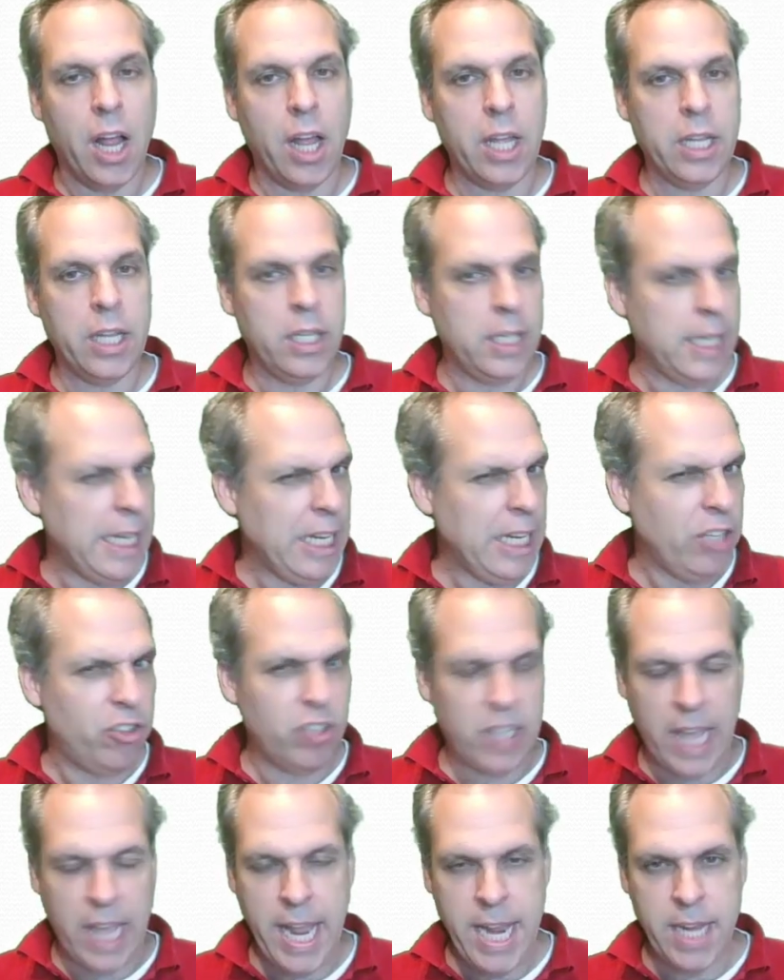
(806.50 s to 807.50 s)
In
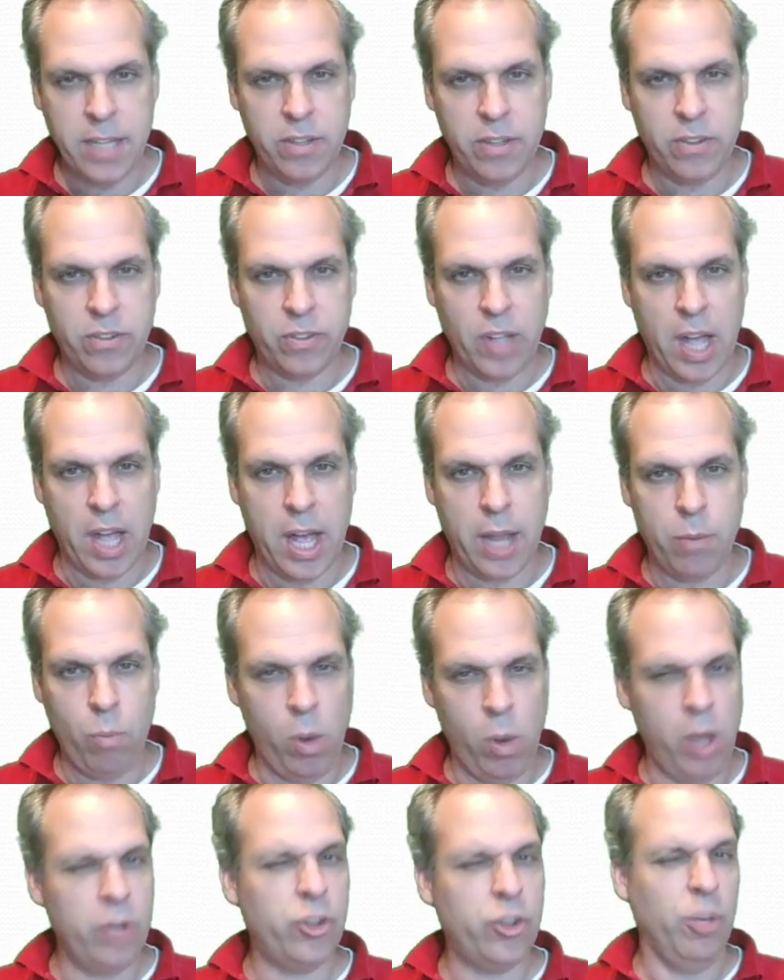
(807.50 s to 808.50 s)
each case, I
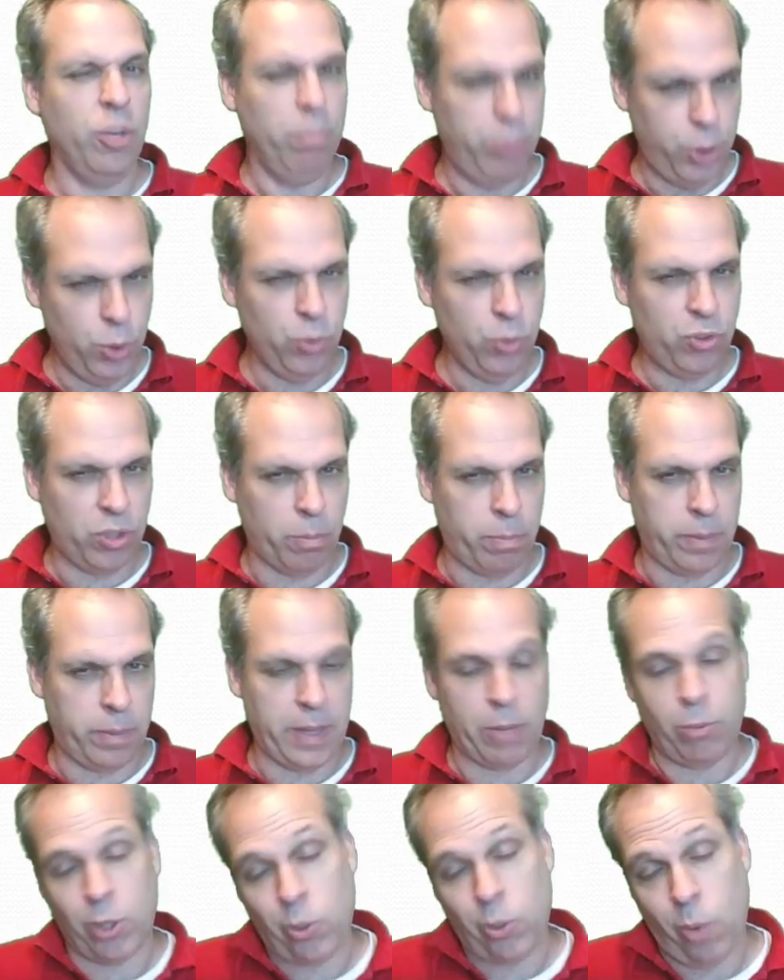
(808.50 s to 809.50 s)
wanted to compute something
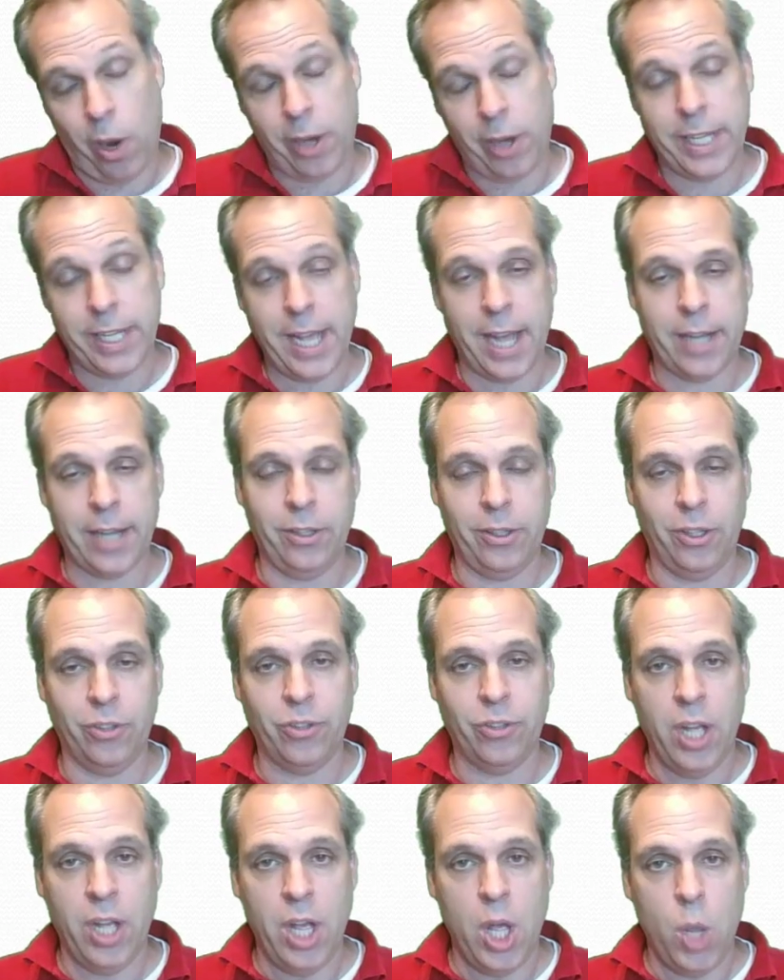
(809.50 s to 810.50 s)
that required calculus.